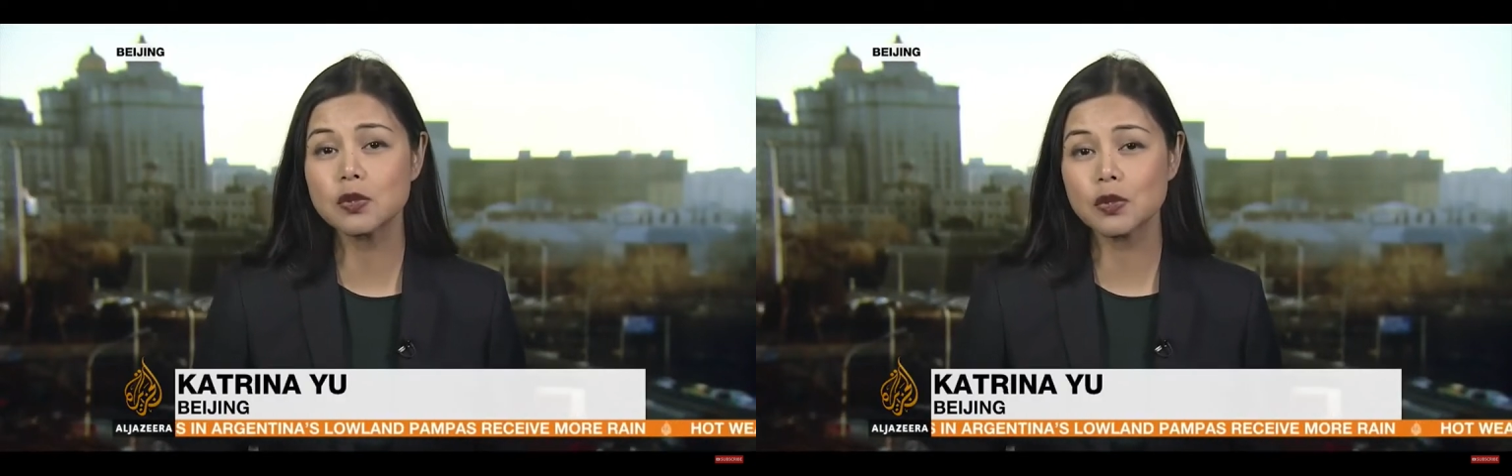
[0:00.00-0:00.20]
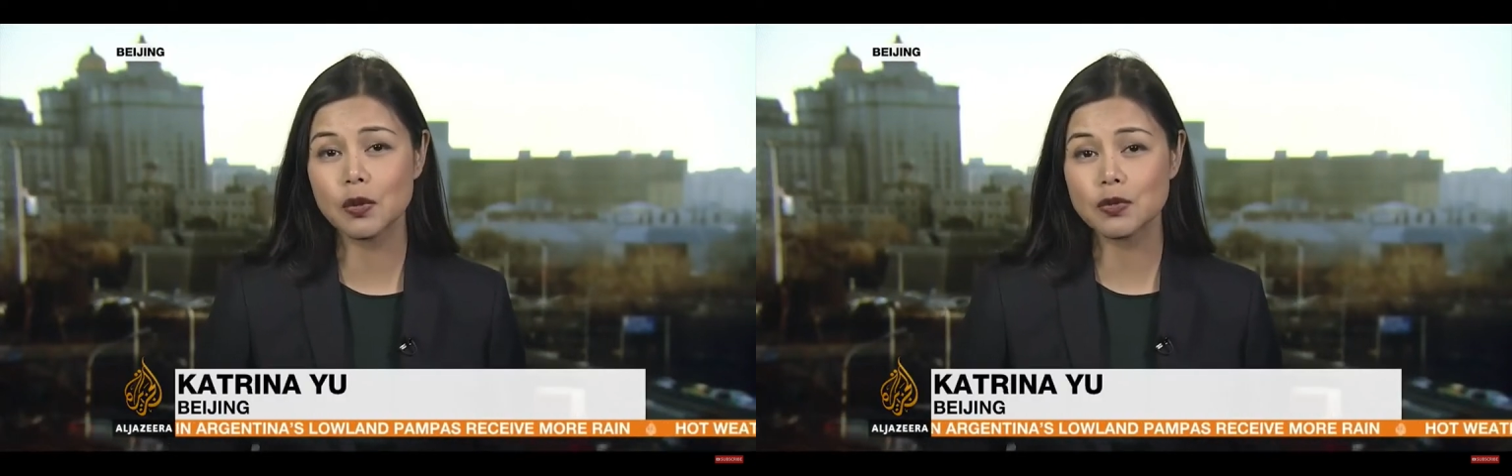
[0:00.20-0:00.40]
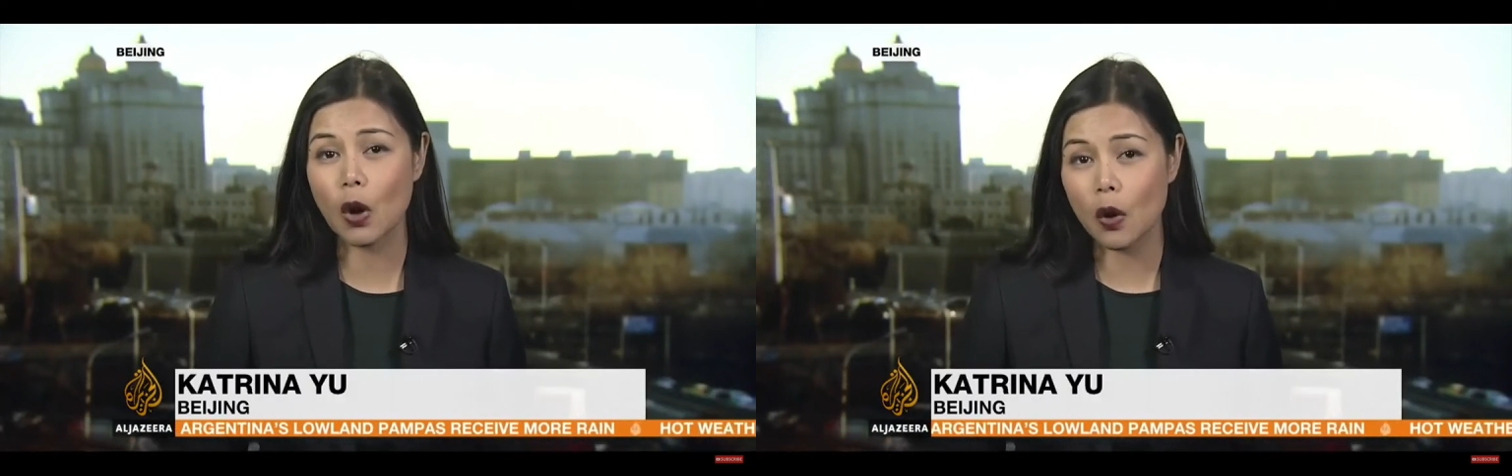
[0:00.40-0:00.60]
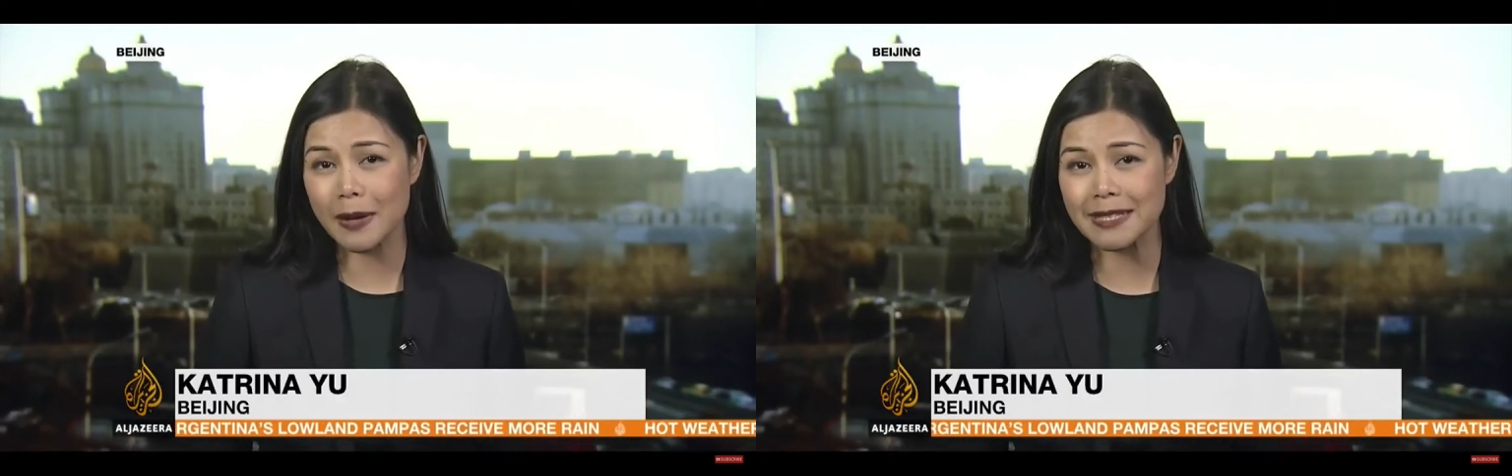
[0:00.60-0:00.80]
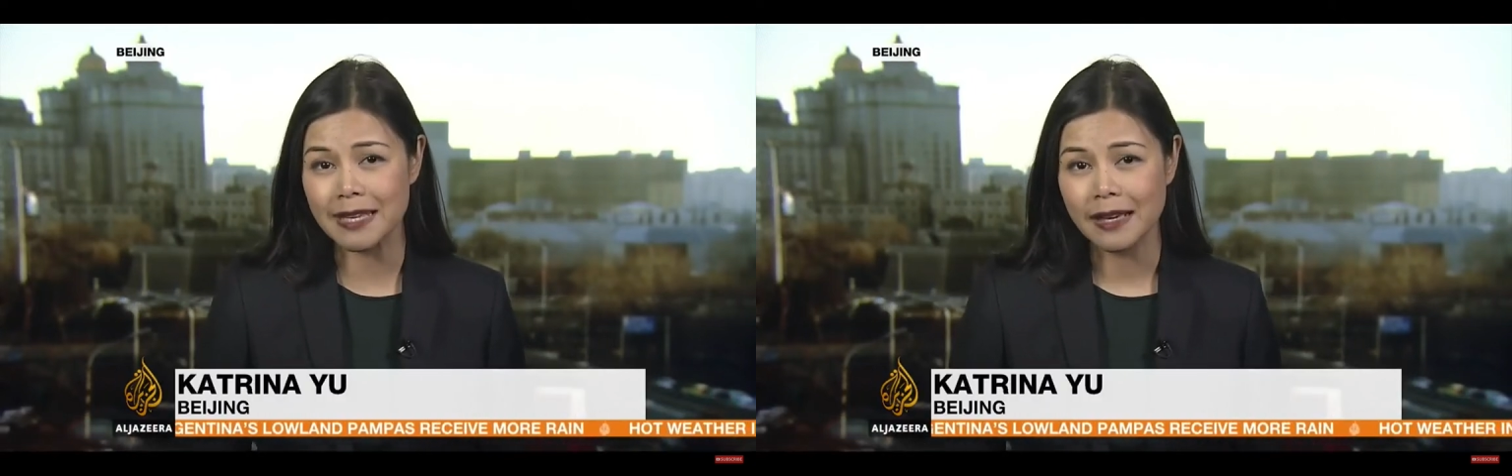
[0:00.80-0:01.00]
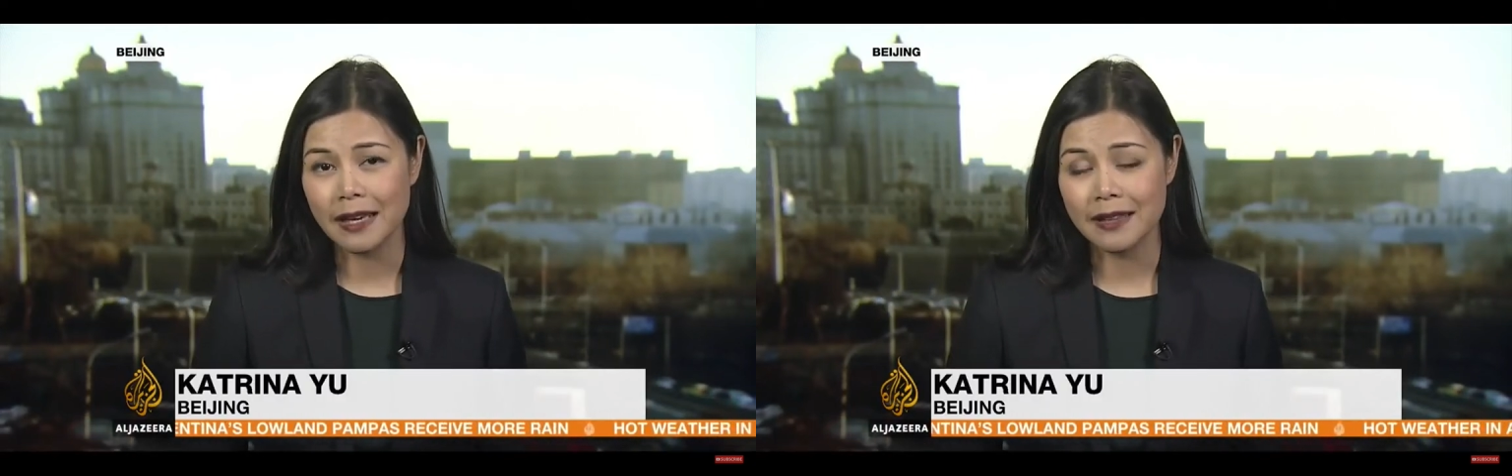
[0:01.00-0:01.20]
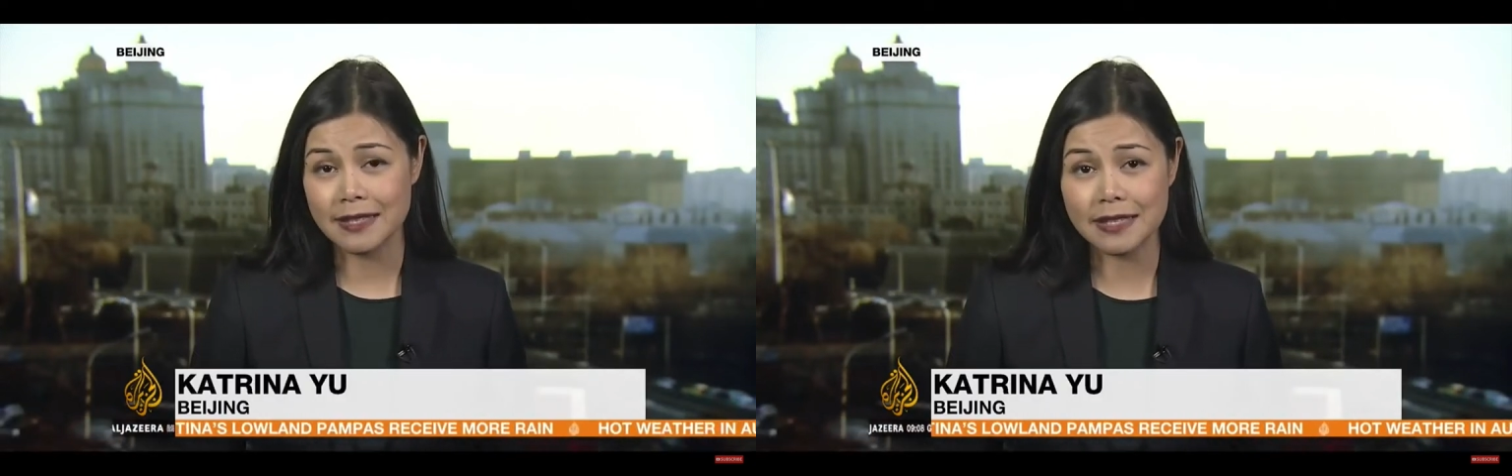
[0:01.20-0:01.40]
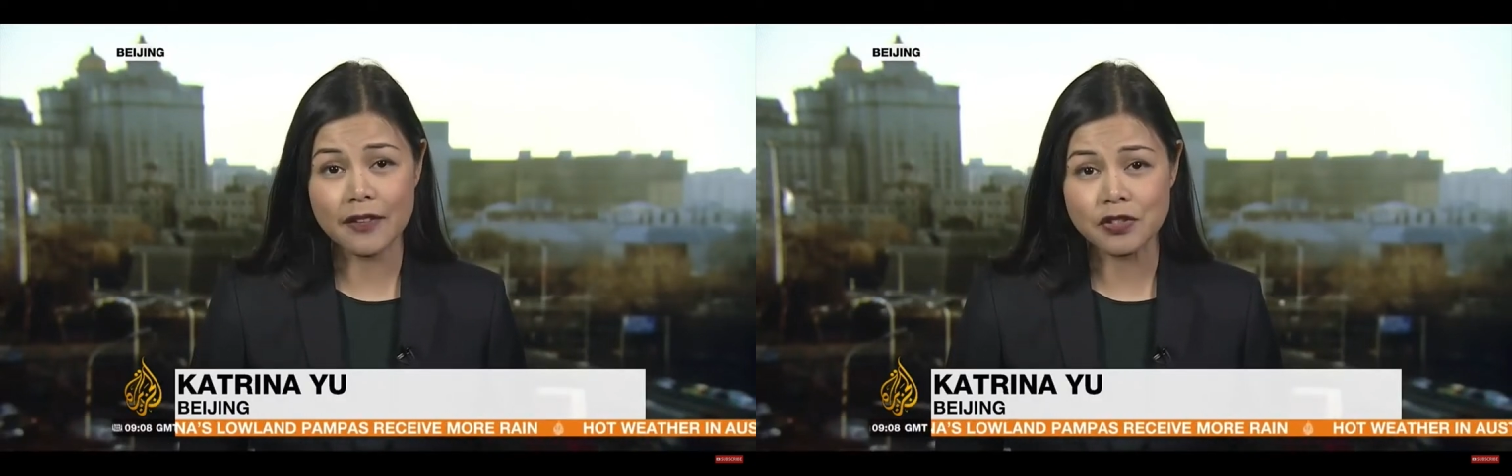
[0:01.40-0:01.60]
Trudeau's comments
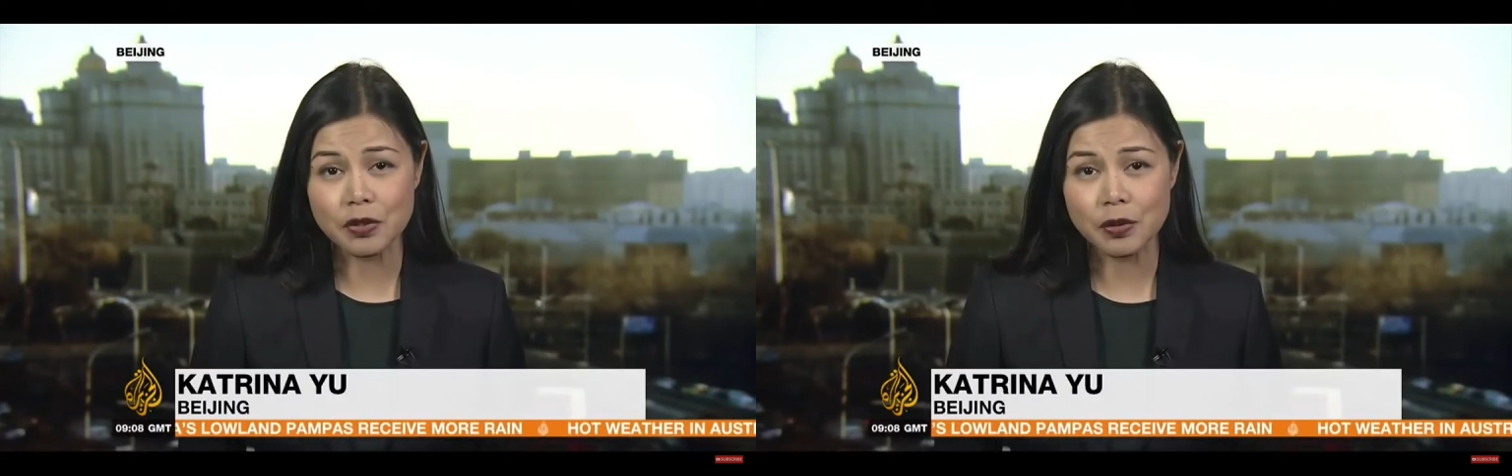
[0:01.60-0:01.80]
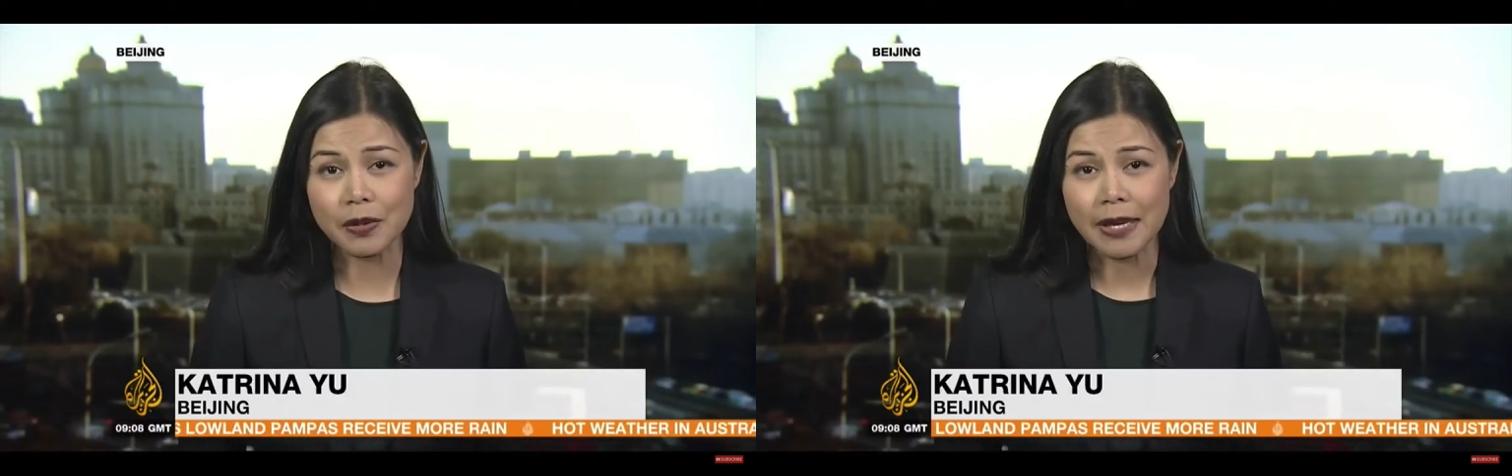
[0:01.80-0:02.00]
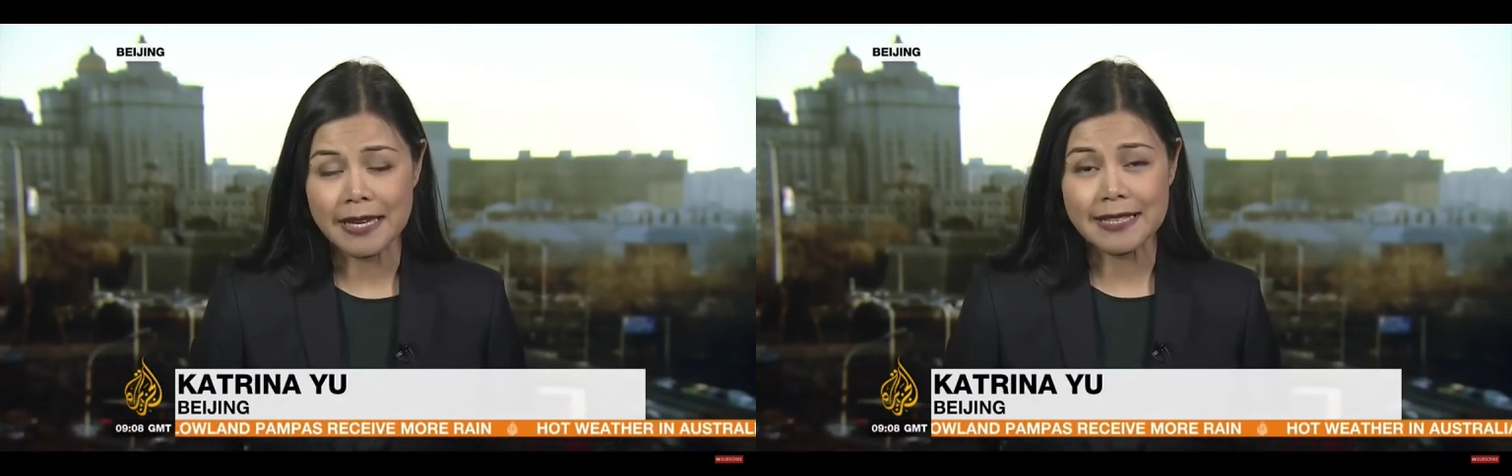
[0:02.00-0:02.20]
this afternoon,